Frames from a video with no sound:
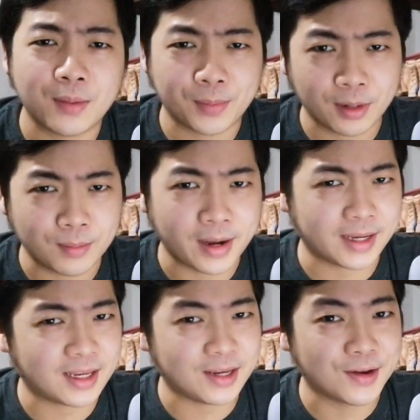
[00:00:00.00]
lapel
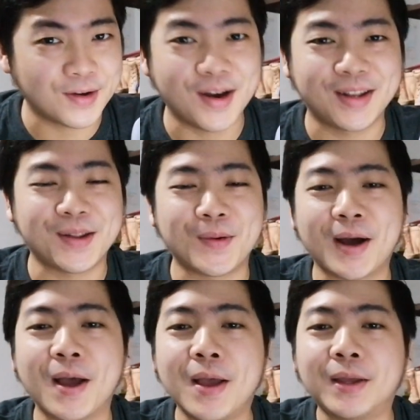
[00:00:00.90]
mic yon, di
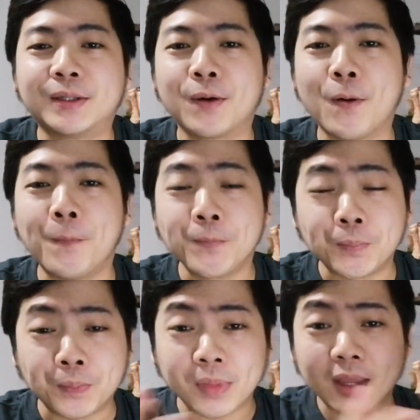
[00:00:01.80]
ba? So
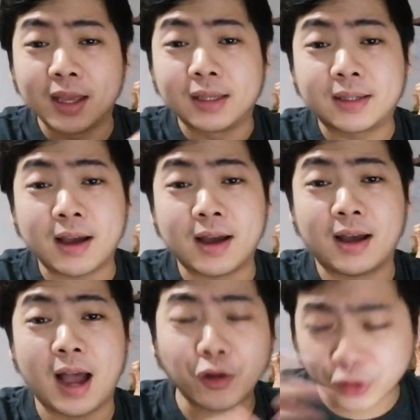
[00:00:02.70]

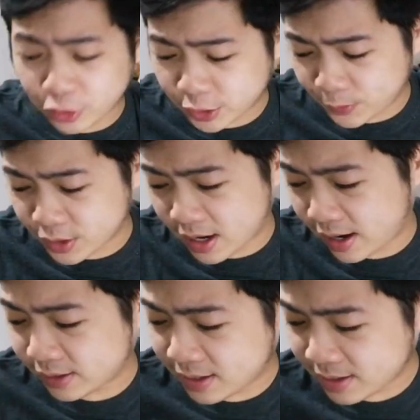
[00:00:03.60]
sa outdoor spot
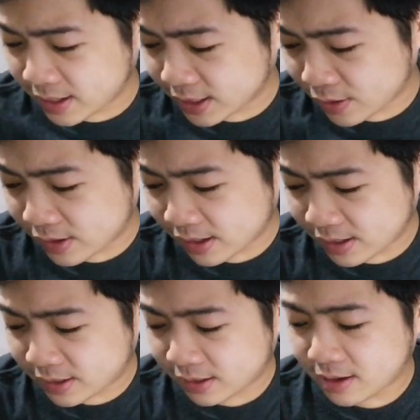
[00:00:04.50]
guys, natay gitawag na
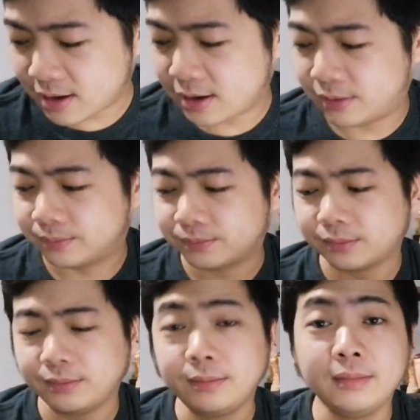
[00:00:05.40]
kaning
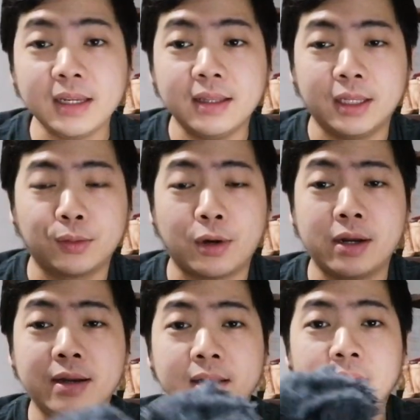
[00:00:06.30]
this
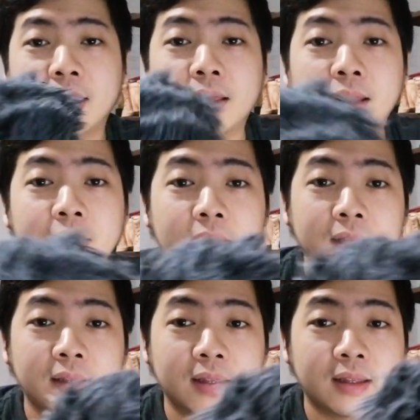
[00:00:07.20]
one
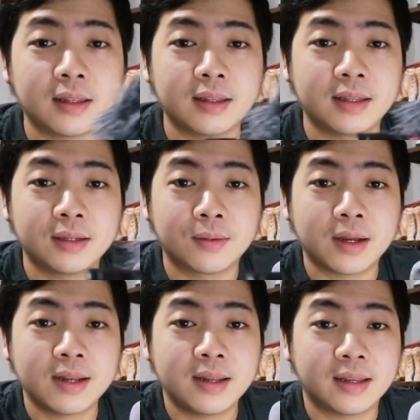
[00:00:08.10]

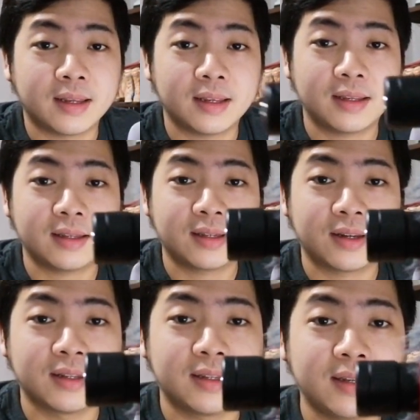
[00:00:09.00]
you
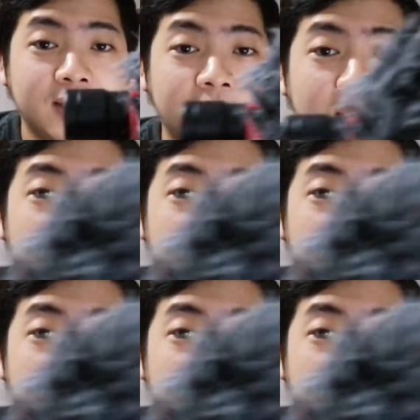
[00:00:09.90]
can see